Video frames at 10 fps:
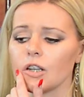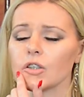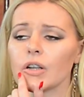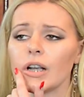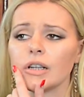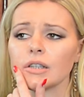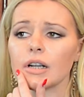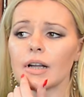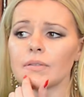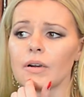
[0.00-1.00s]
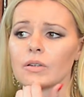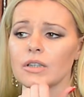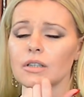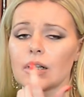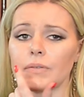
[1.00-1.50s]
So anytime I would
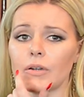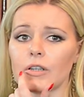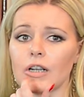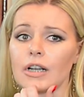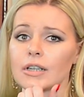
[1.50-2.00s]
step outside,